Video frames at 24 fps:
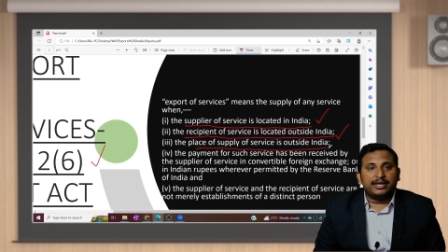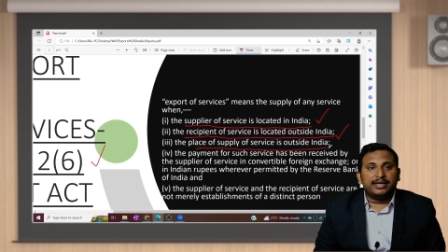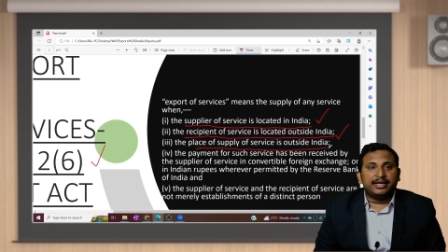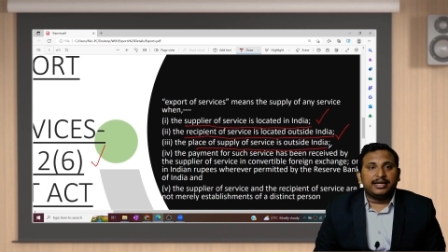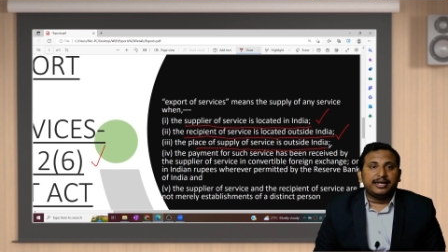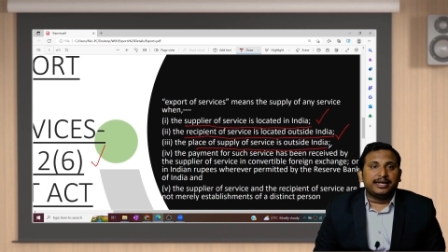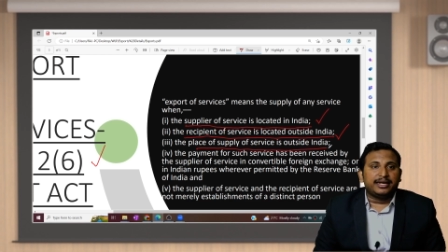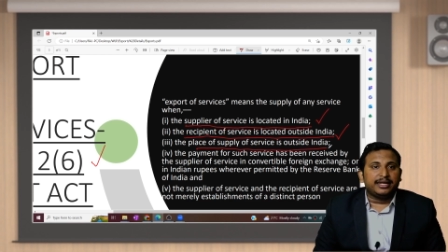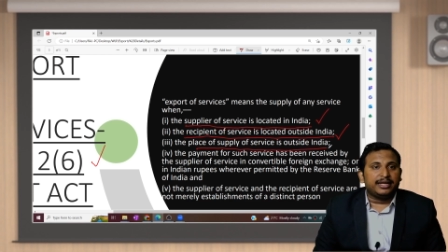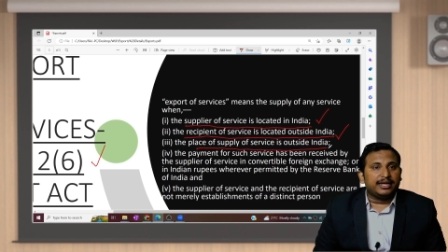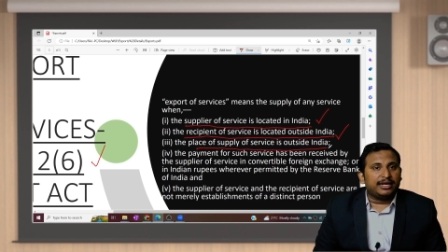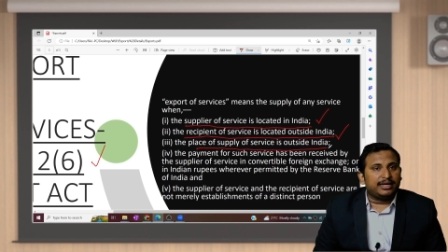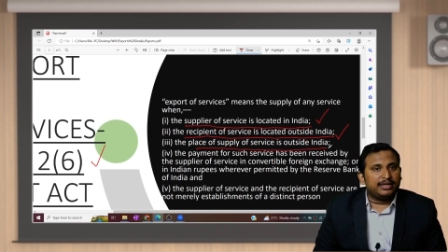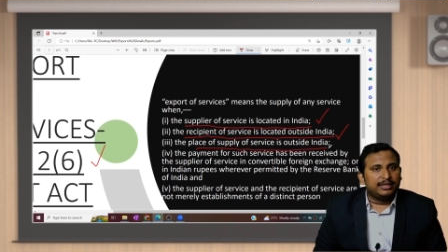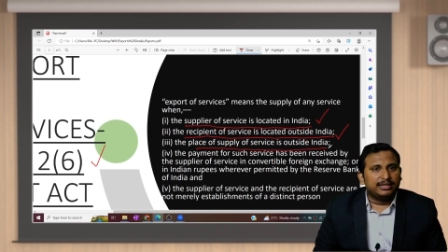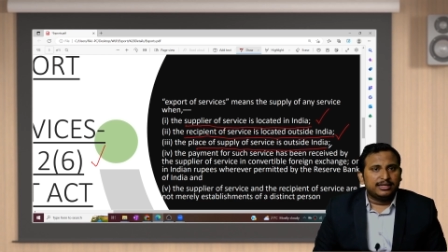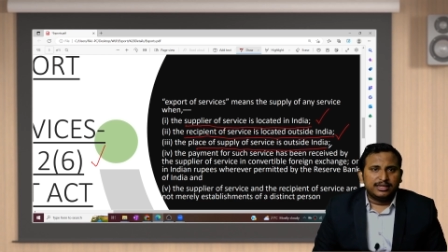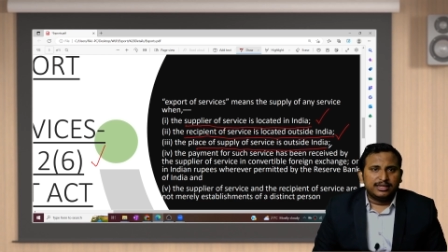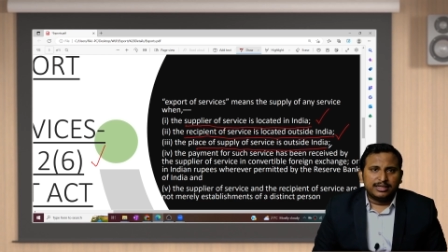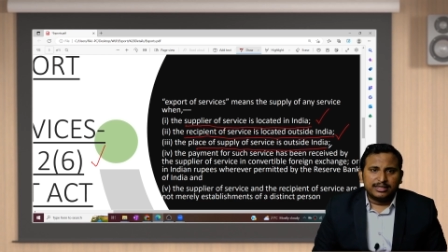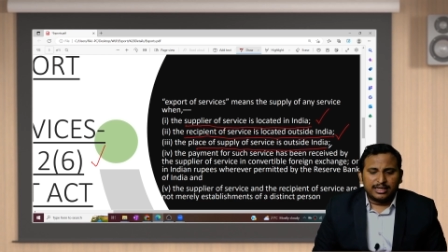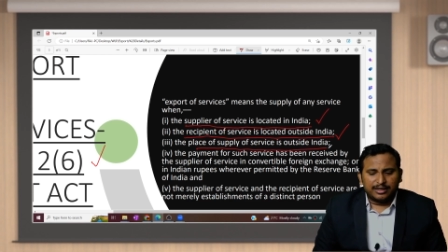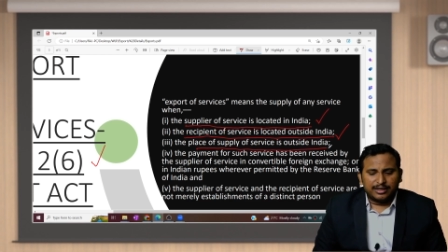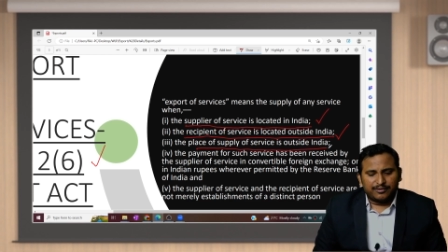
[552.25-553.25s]
India,
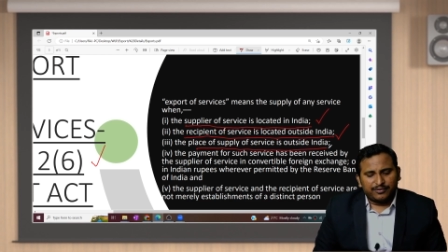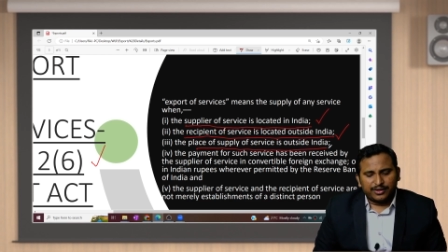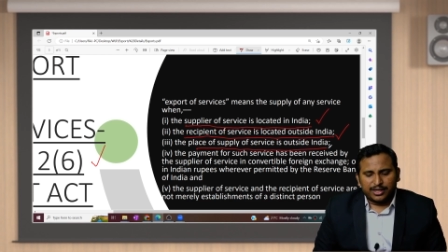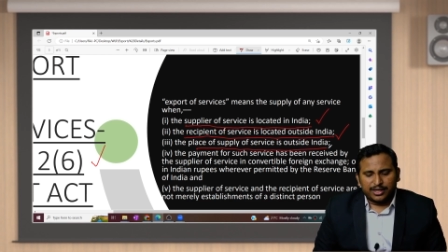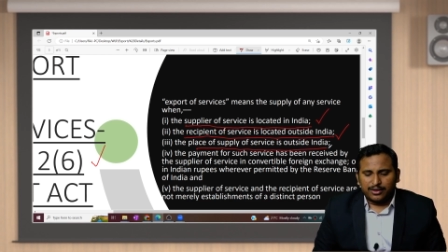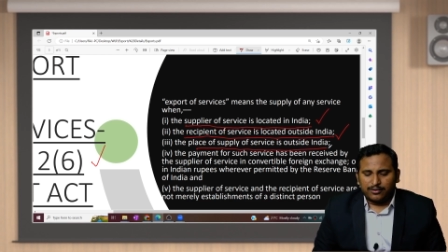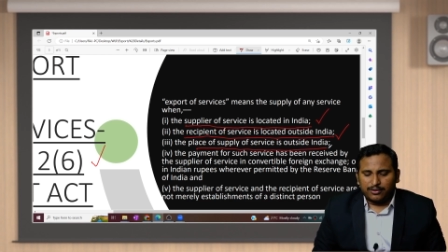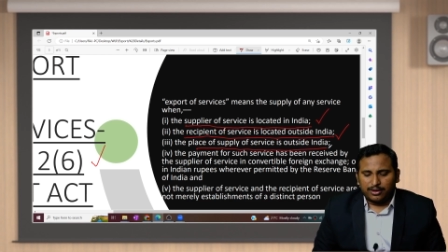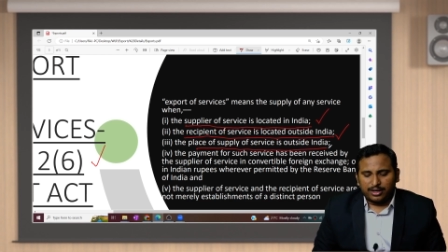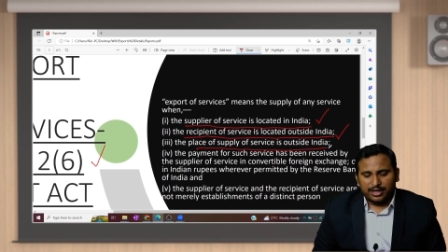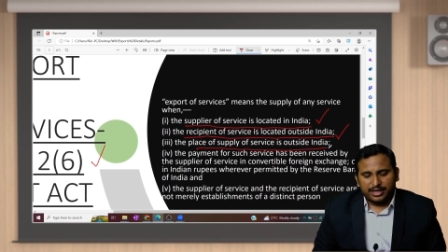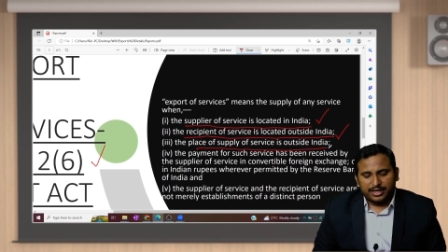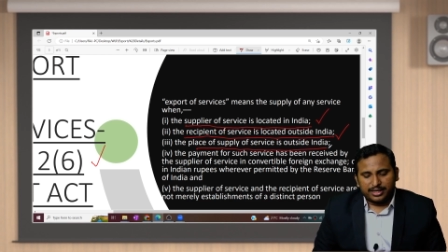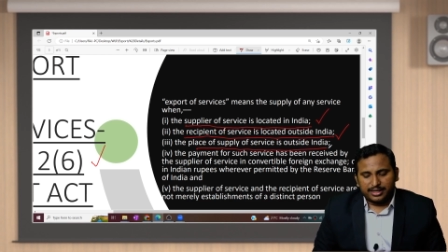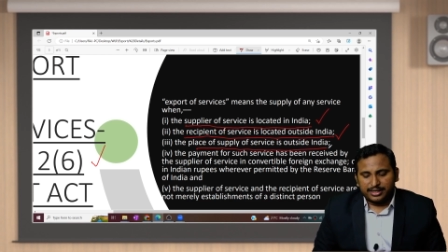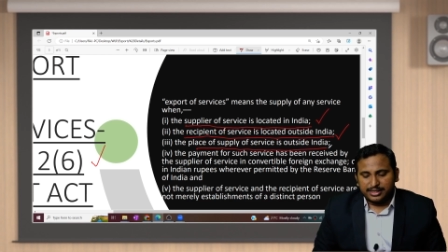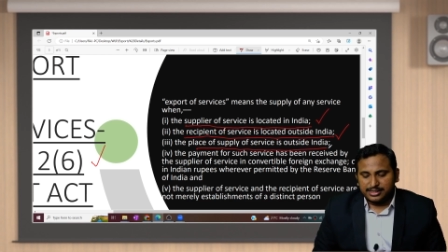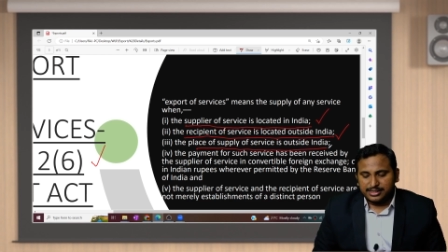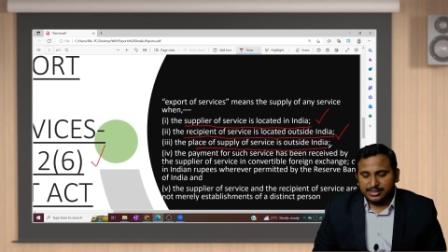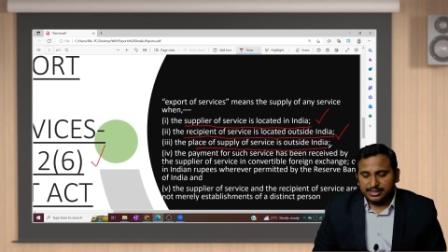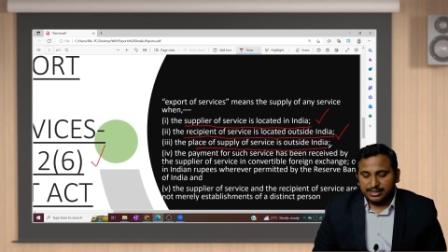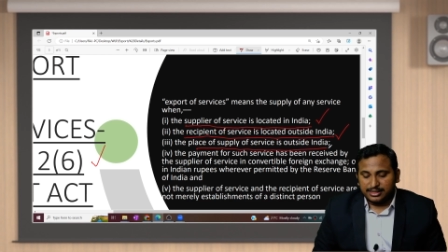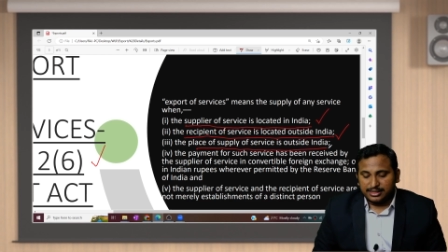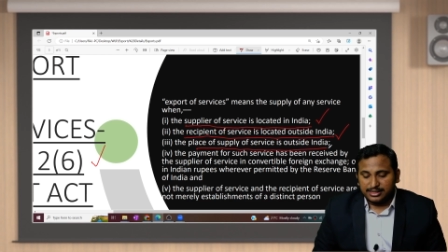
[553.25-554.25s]
that we have already
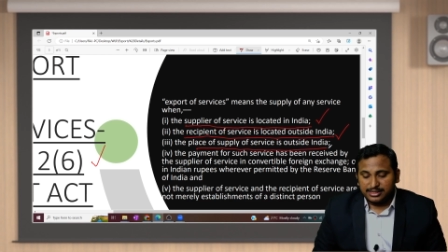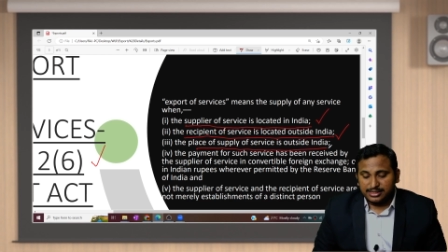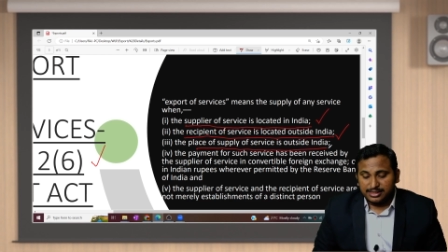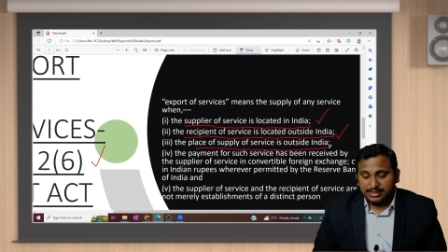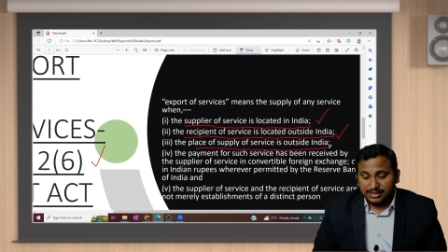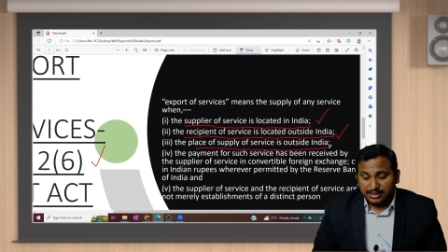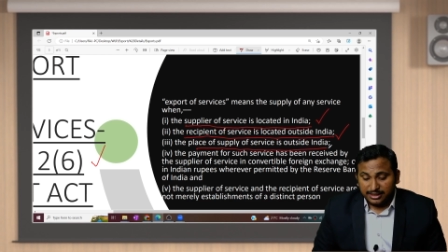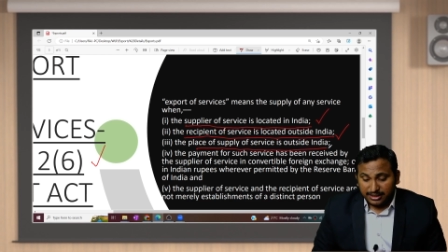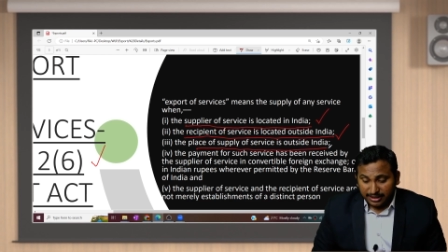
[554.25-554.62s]
discussed.